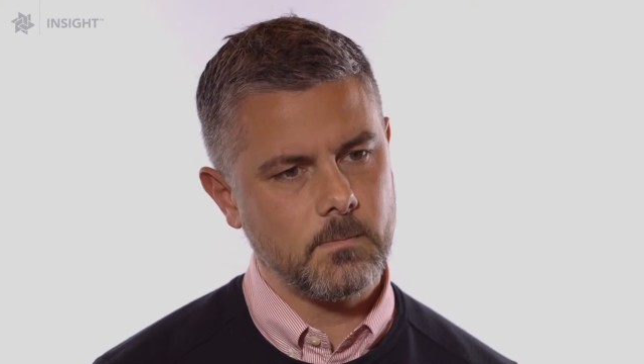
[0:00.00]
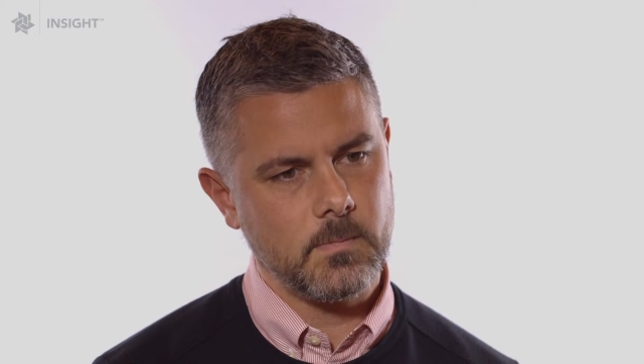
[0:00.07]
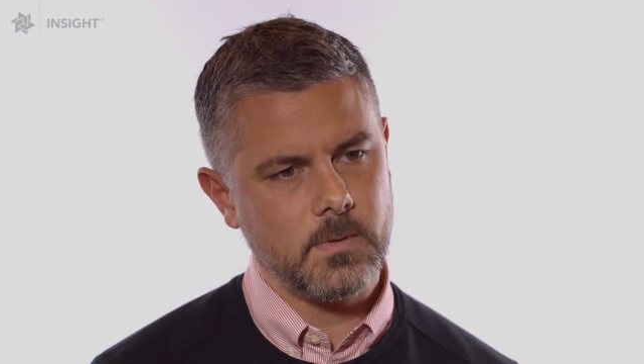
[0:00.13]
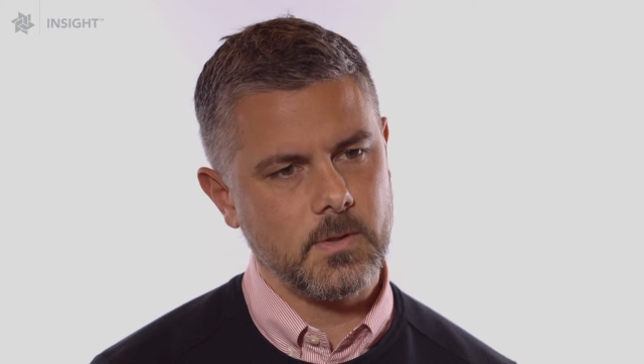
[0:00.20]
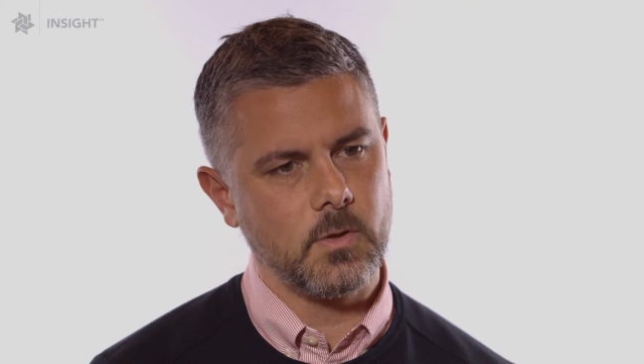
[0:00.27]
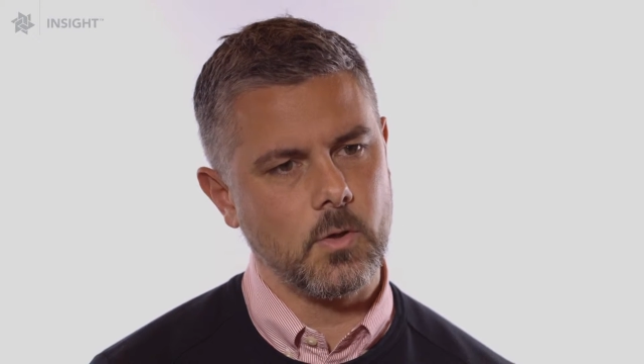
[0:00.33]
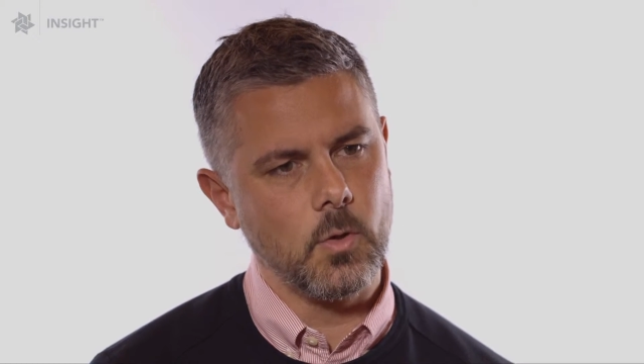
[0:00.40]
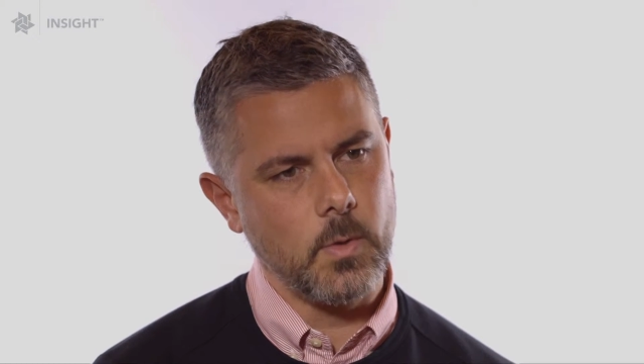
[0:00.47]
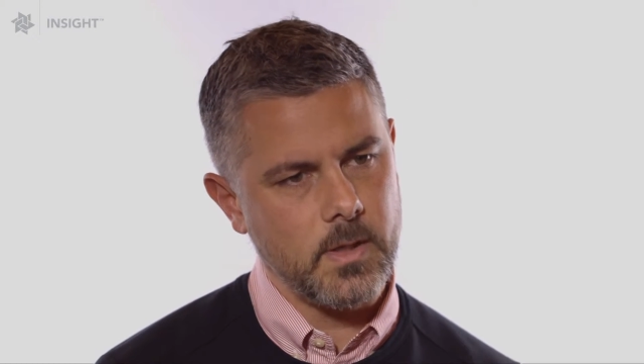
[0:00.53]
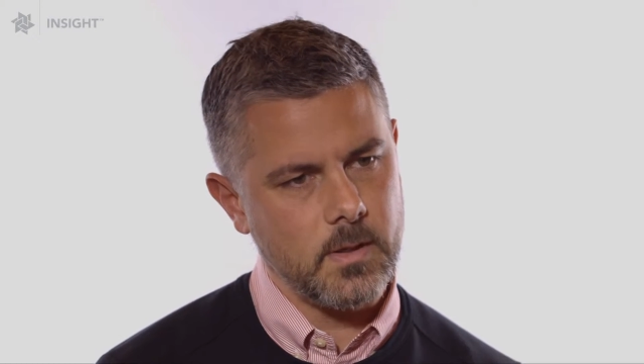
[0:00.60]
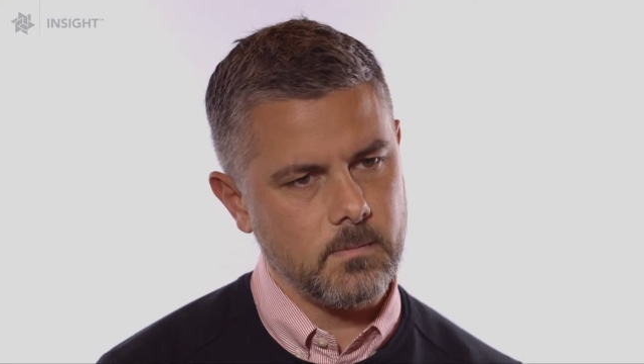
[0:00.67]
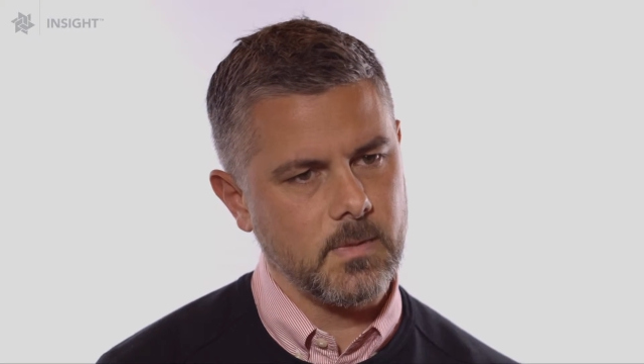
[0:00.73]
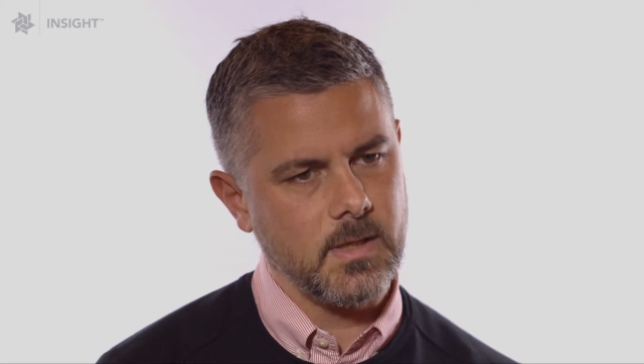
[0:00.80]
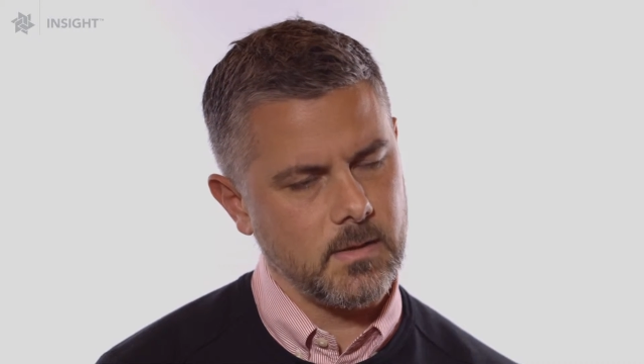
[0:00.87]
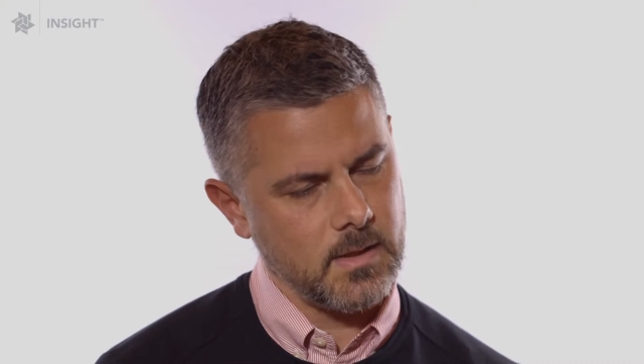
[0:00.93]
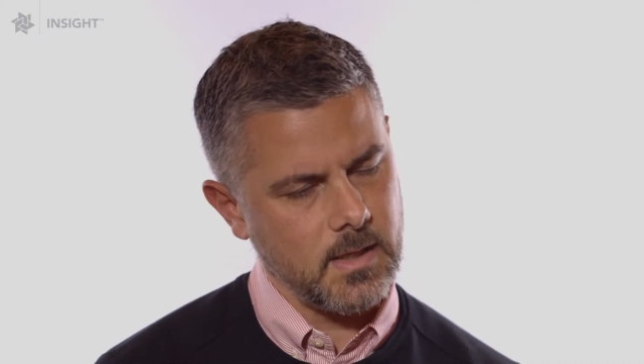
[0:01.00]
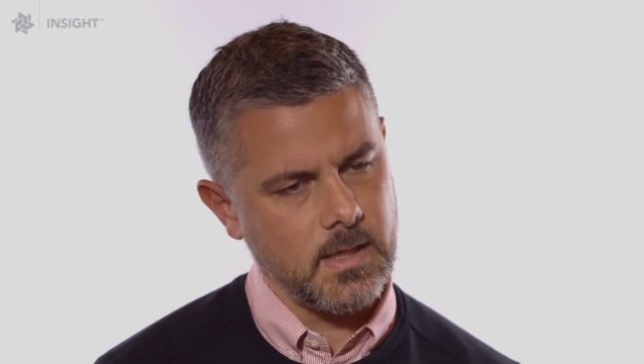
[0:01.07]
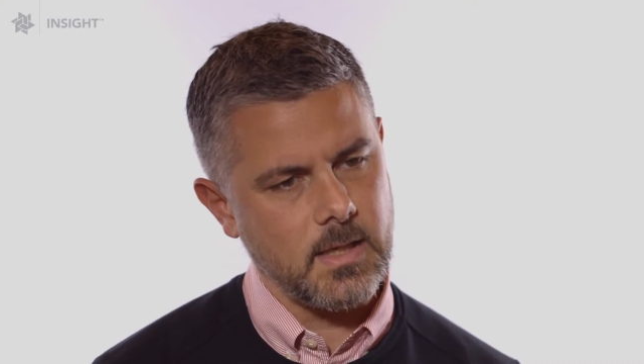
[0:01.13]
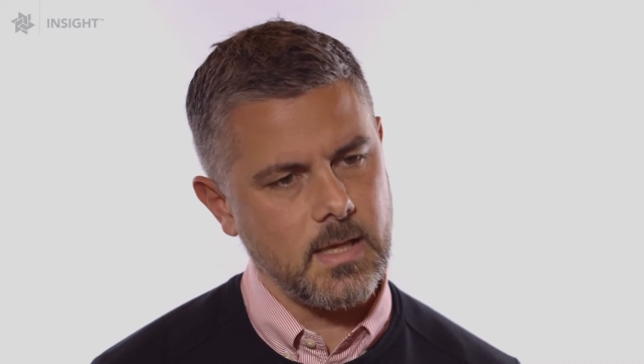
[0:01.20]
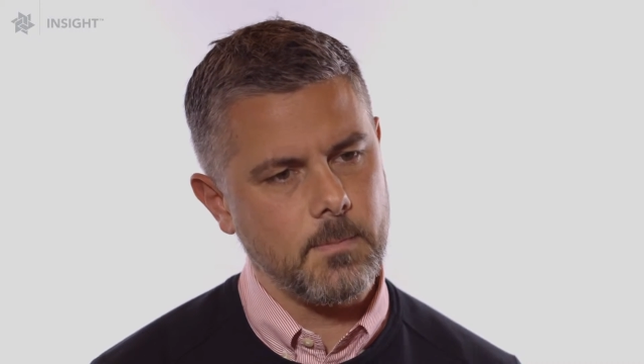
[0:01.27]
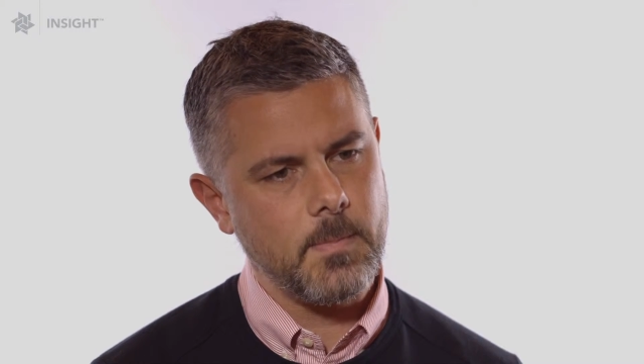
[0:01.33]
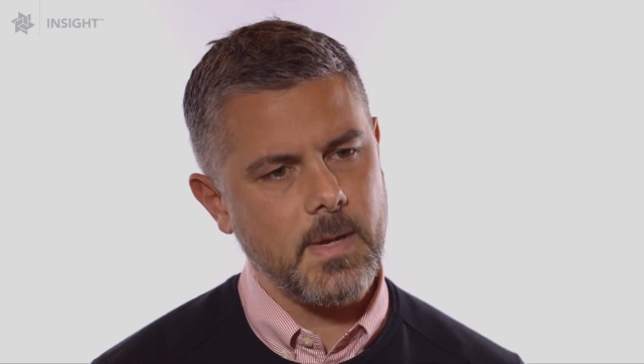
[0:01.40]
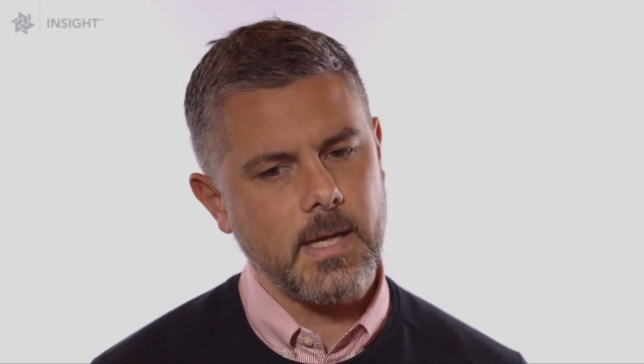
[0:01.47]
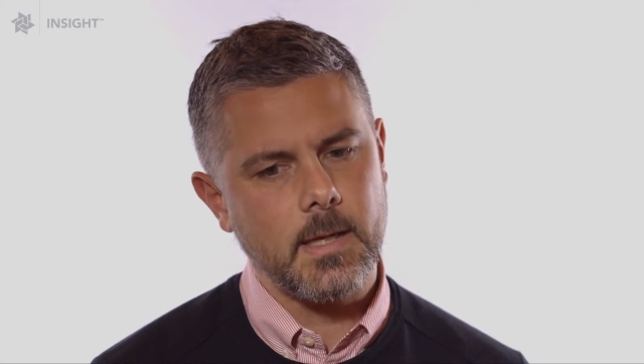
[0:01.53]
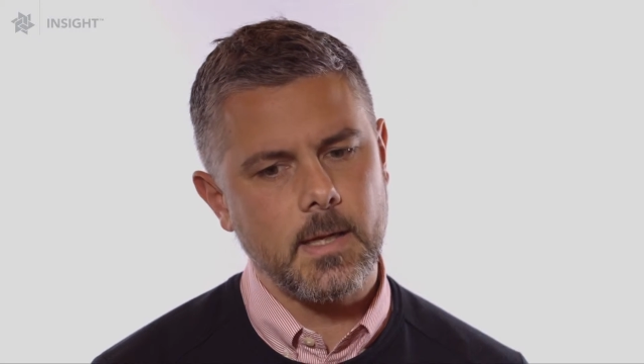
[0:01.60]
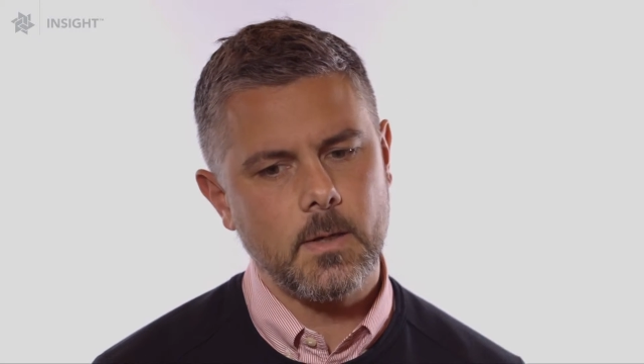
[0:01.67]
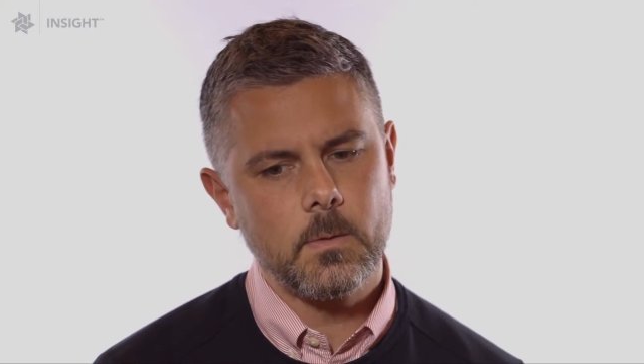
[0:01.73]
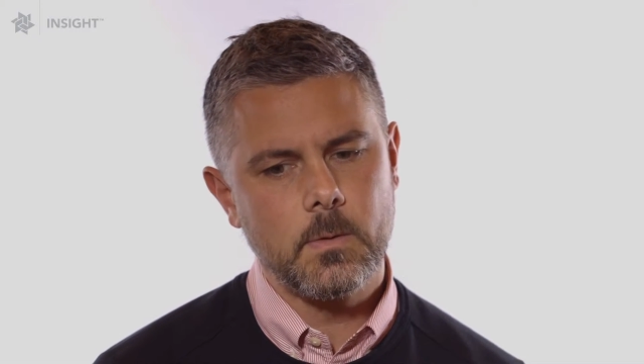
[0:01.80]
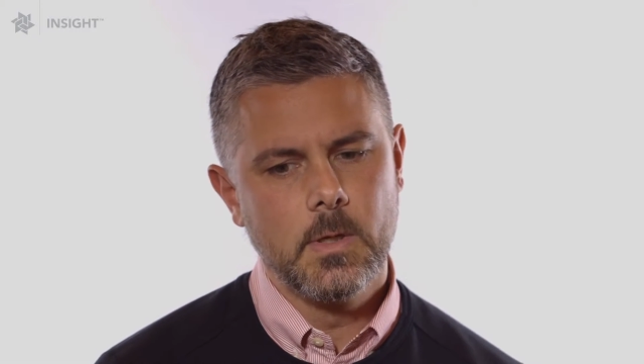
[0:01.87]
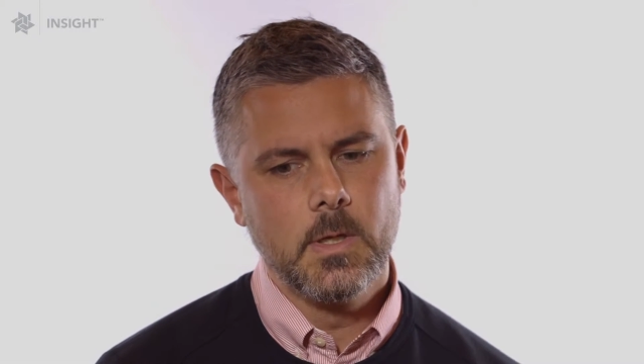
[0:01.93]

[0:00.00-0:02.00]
You go in and get back out.